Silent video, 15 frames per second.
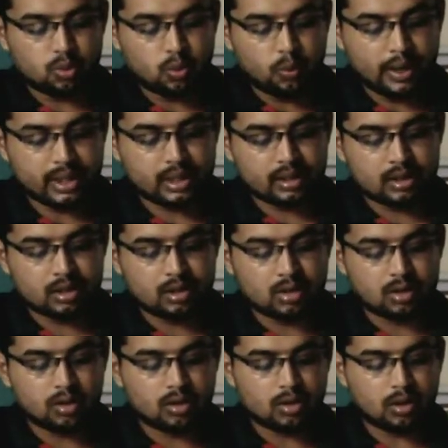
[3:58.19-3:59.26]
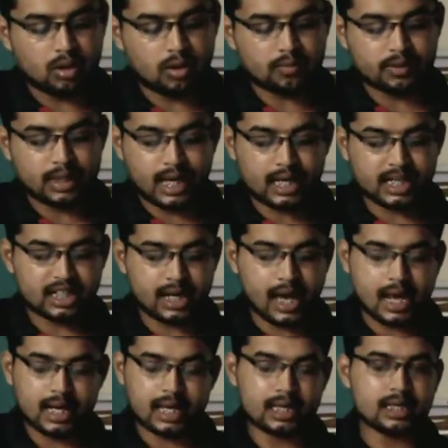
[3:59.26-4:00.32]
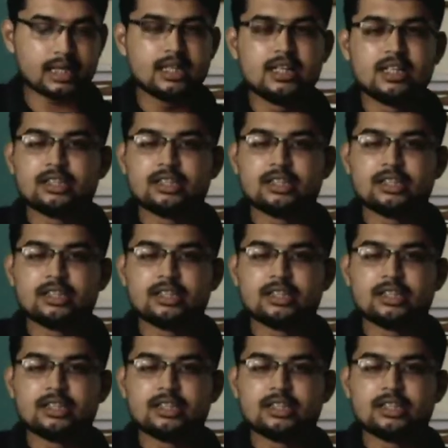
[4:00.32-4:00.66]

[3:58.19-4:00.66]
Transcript: weight of the entire egg.